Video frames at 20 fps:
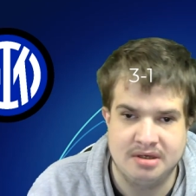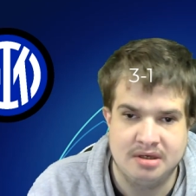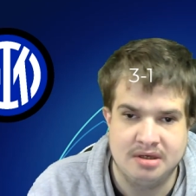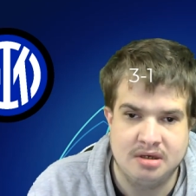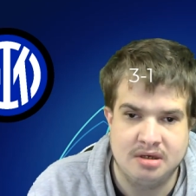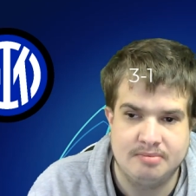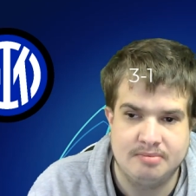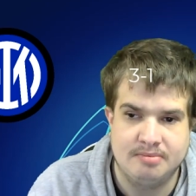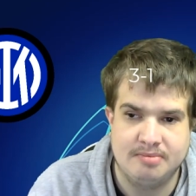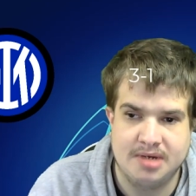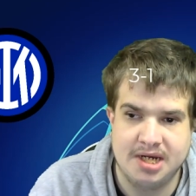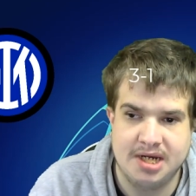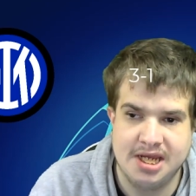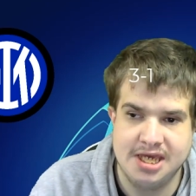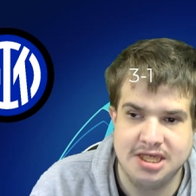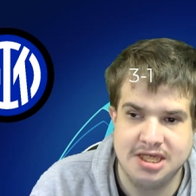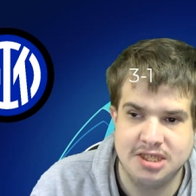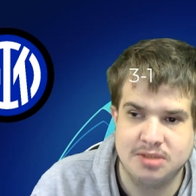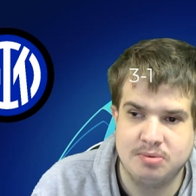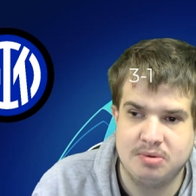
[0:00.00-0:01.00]
My
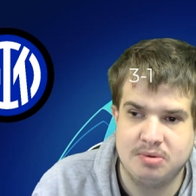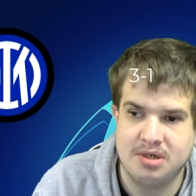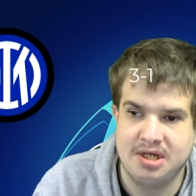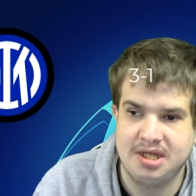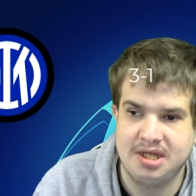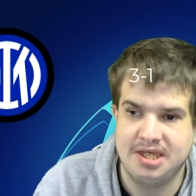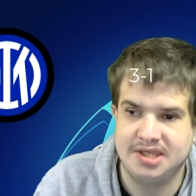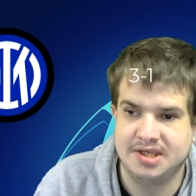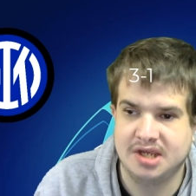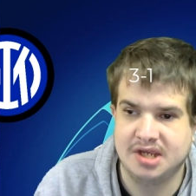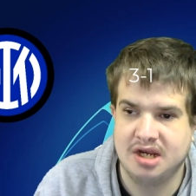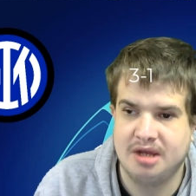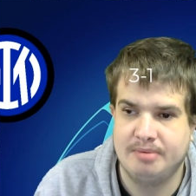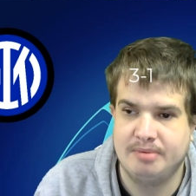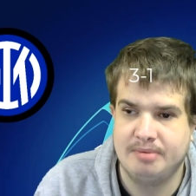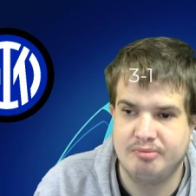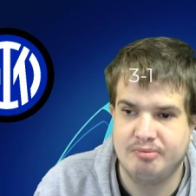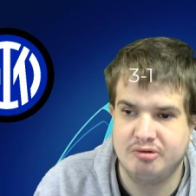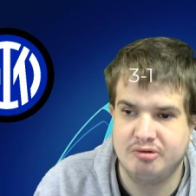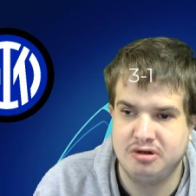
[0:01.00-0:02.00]
next one is Club
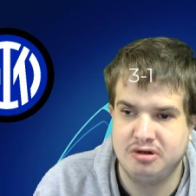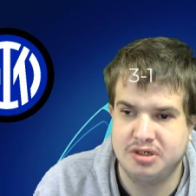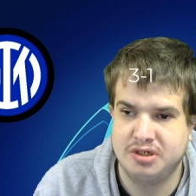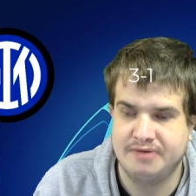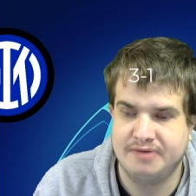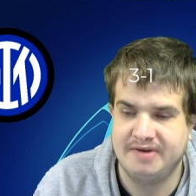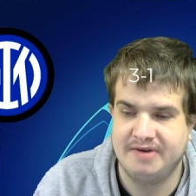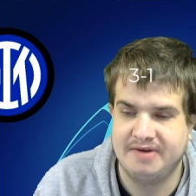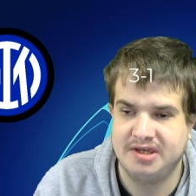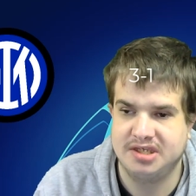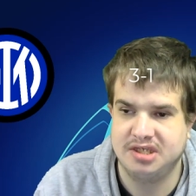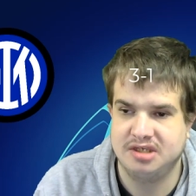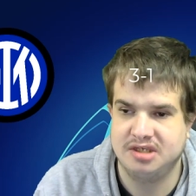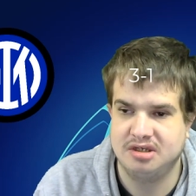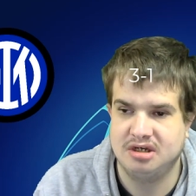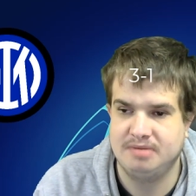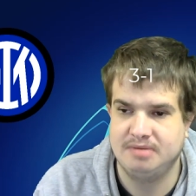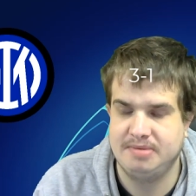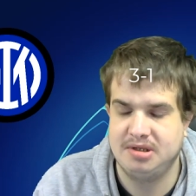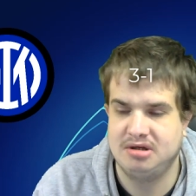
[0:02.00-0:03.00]
Bruges versus
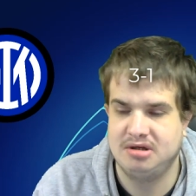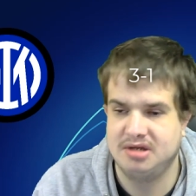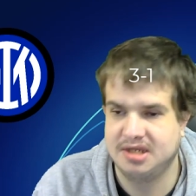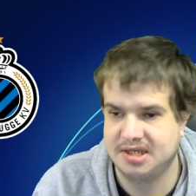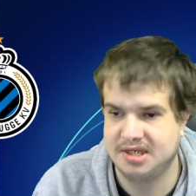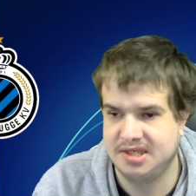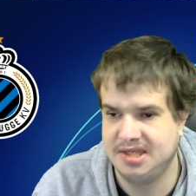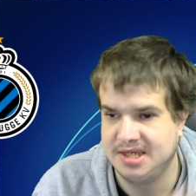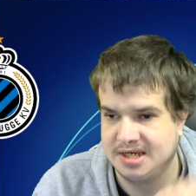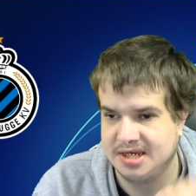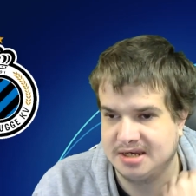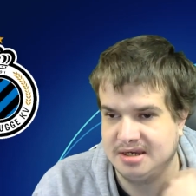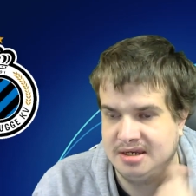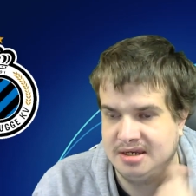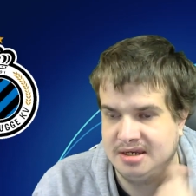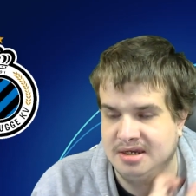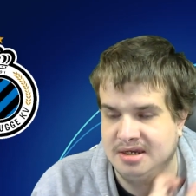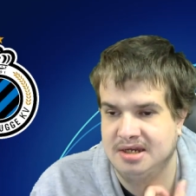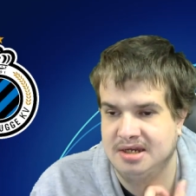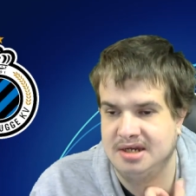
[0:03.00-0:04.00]
RB Leipzig.
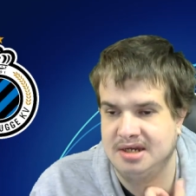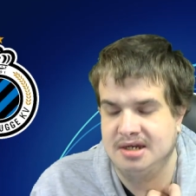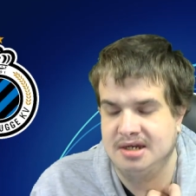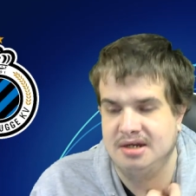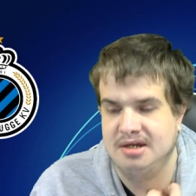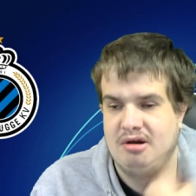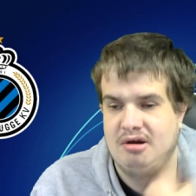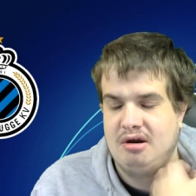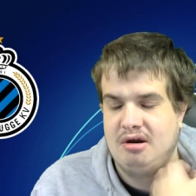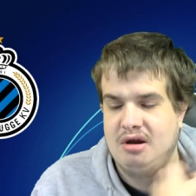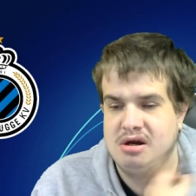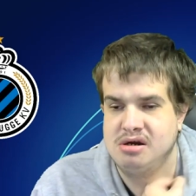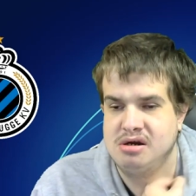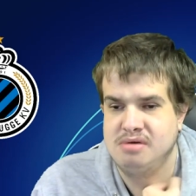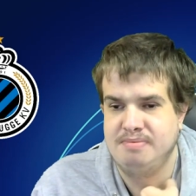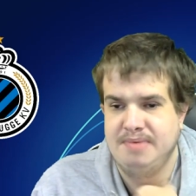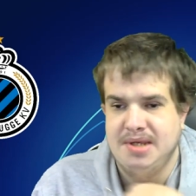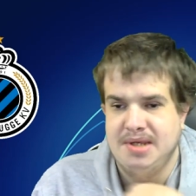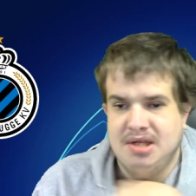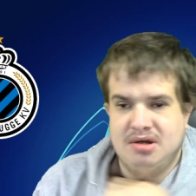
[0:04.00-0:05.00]

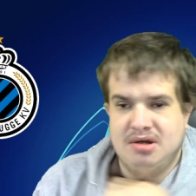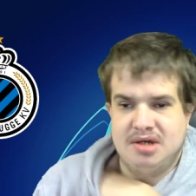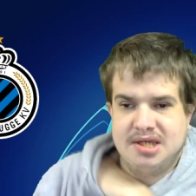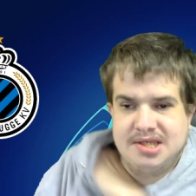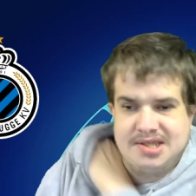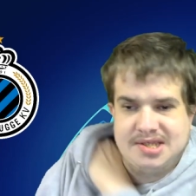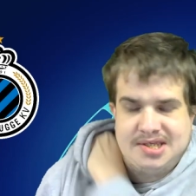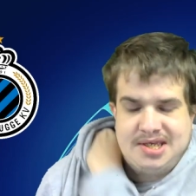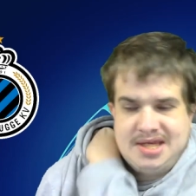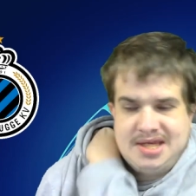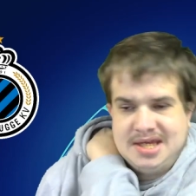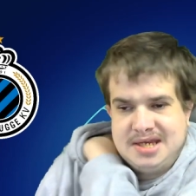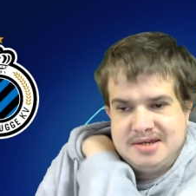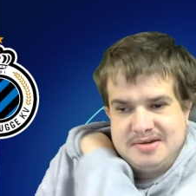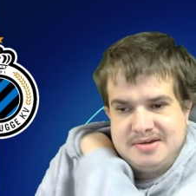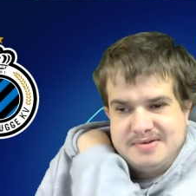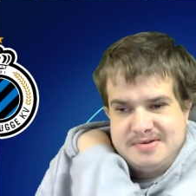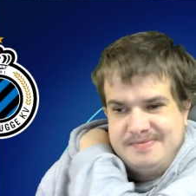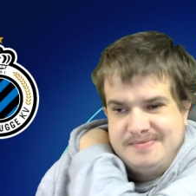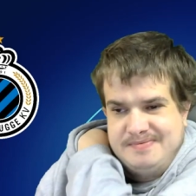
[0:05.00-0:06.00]
RB Leipzig,
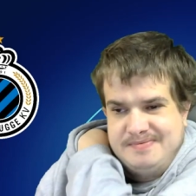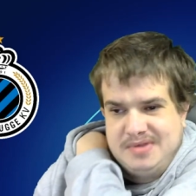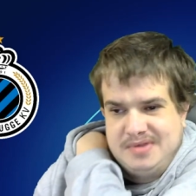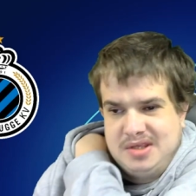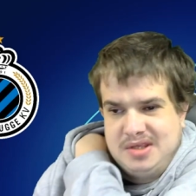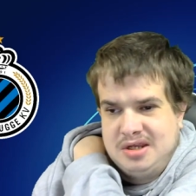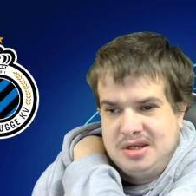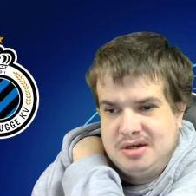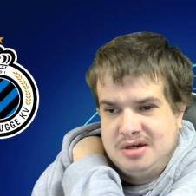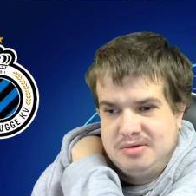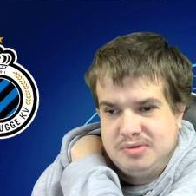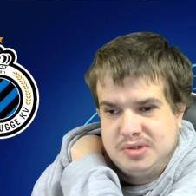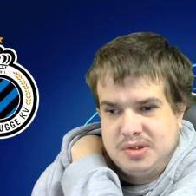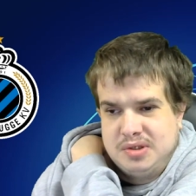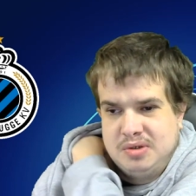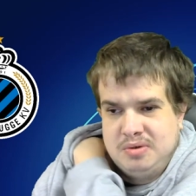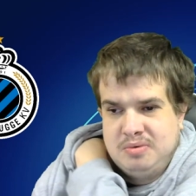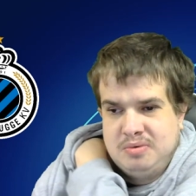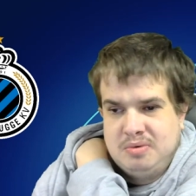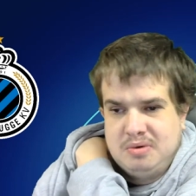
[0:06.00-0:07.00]
you know,
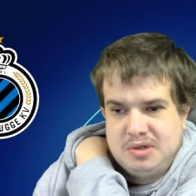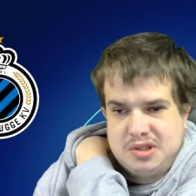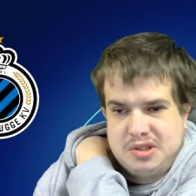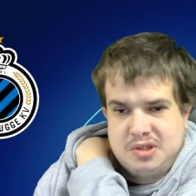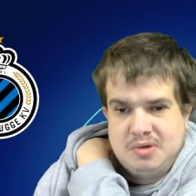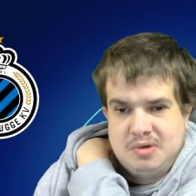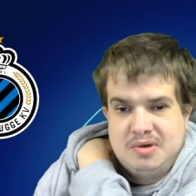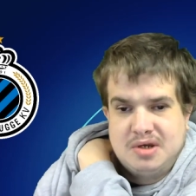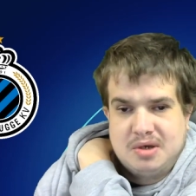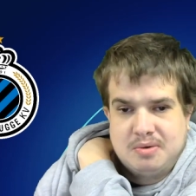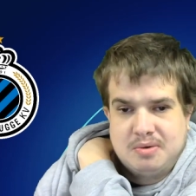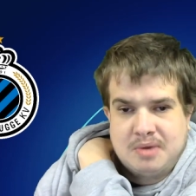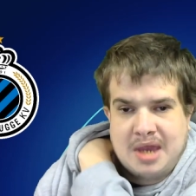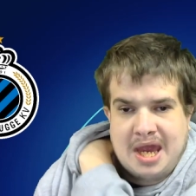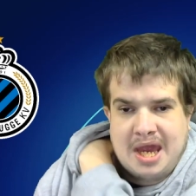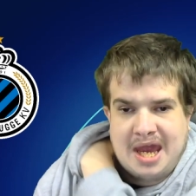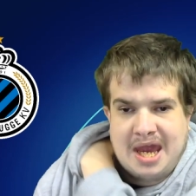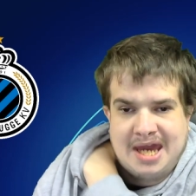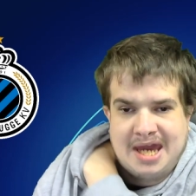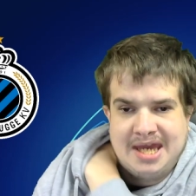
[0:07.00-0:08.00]
do doing
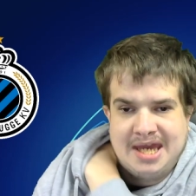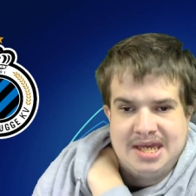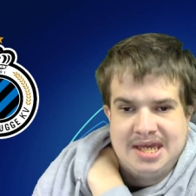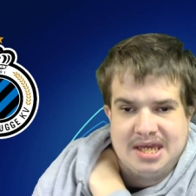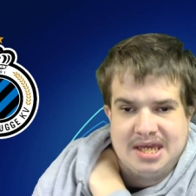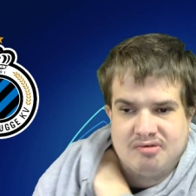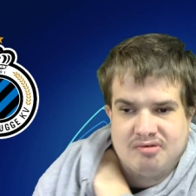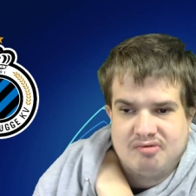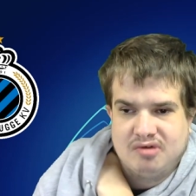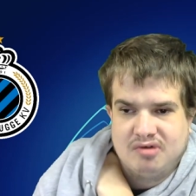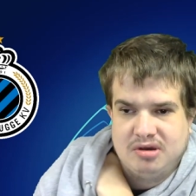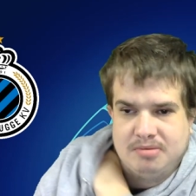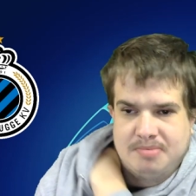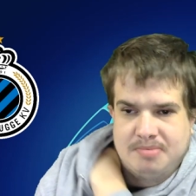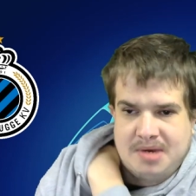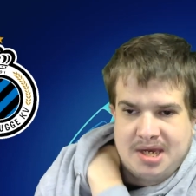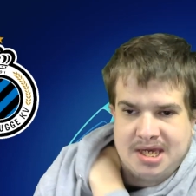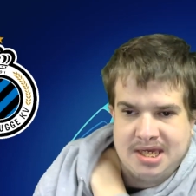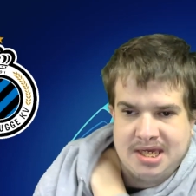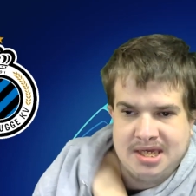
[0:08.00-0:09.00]
okay in Group
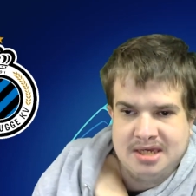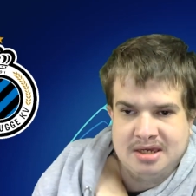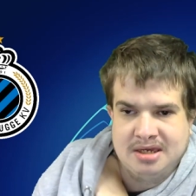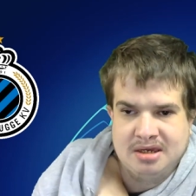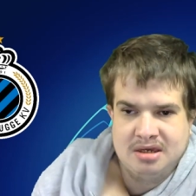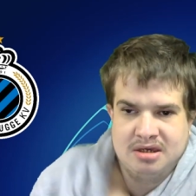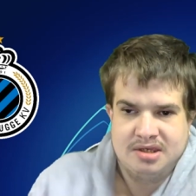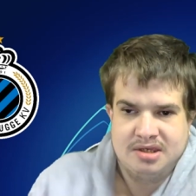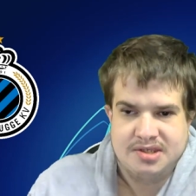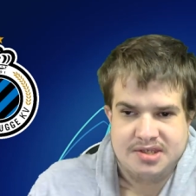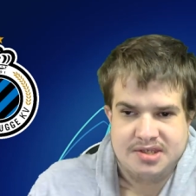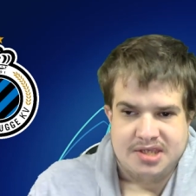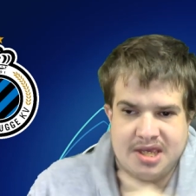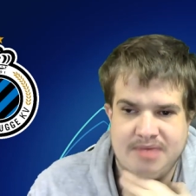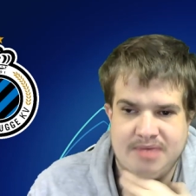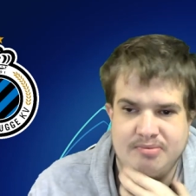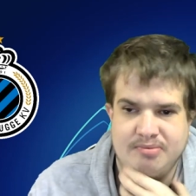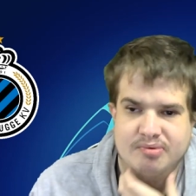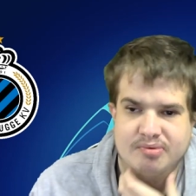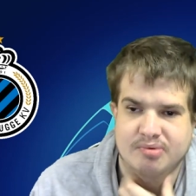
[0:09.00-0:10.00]
A. Same
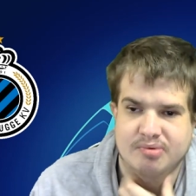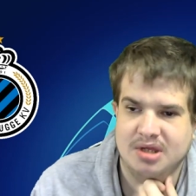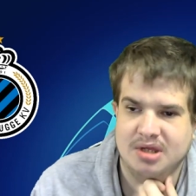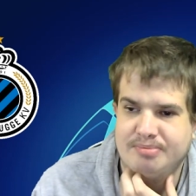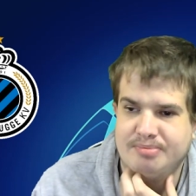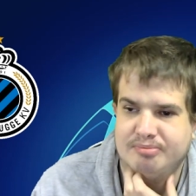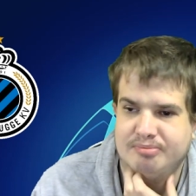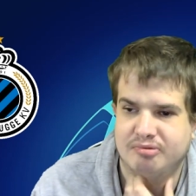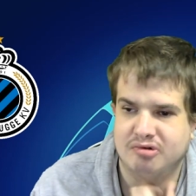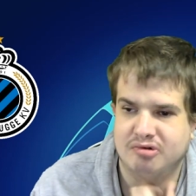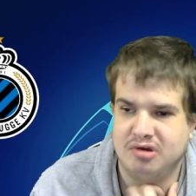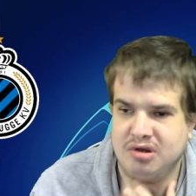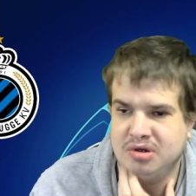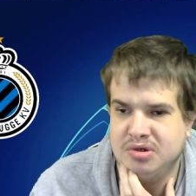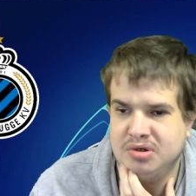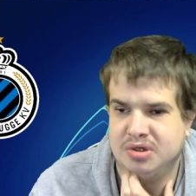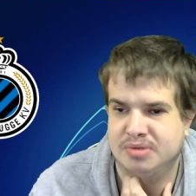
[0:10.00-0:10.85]
with Club Bruges,